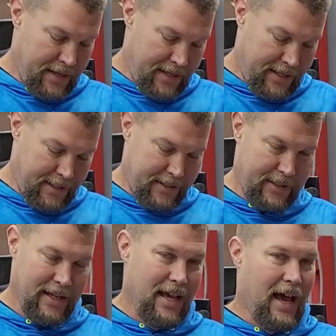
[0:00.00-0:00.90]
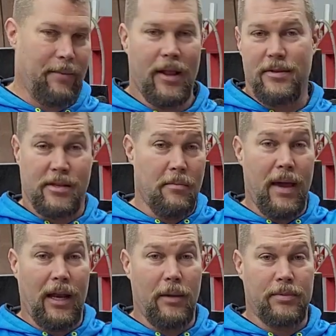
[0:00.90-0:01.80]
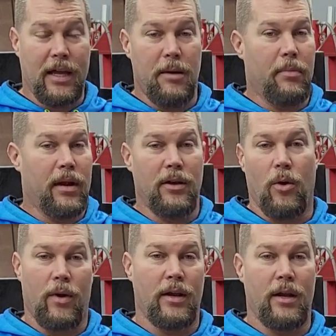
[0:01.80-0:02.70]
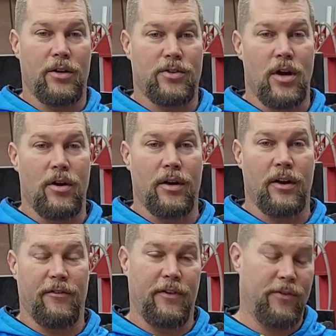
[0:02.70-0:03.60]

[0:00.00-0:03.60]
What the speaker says: And I mean, there's some metal up there, but nowhere near strong enough.